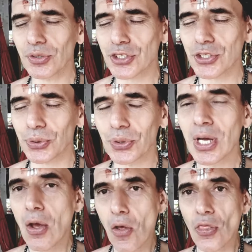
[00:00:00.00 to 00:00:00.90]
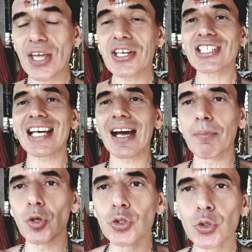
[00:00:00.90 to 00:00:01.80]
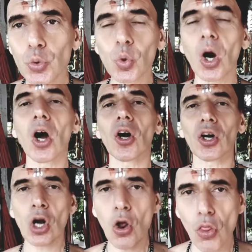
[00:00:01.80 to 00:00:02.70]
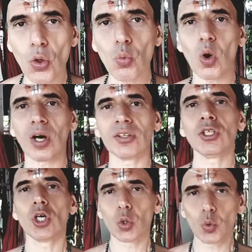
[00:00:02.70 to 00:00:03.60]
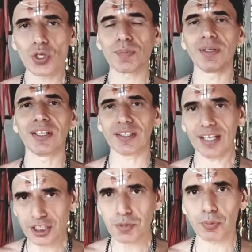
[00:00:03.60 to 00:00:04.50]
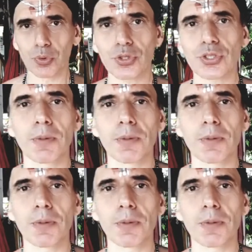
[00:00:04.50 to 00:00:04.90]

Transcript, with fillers: So this time you are the one who is being exposed